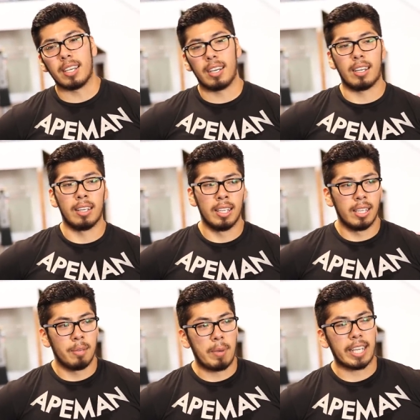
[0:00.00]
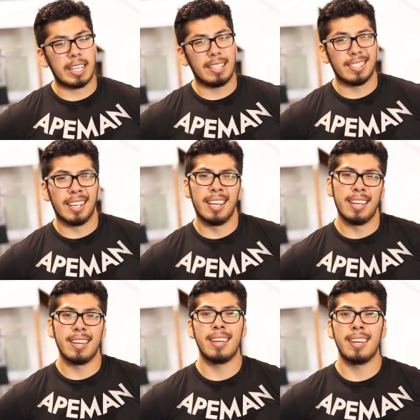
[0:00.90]
How over
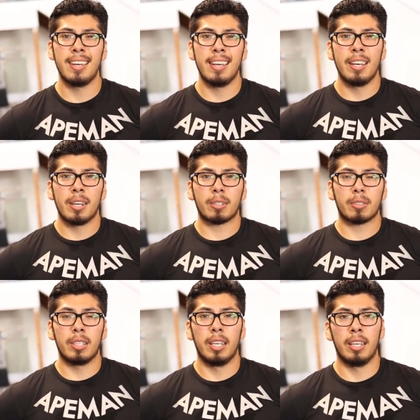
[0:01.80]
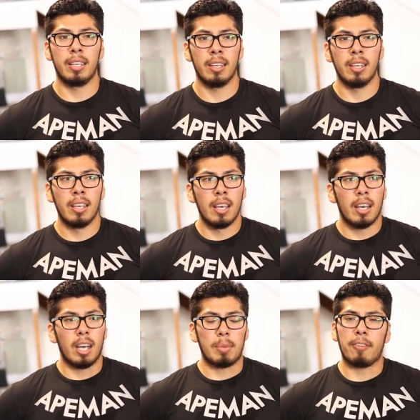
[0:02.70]
the span of how long did we do that?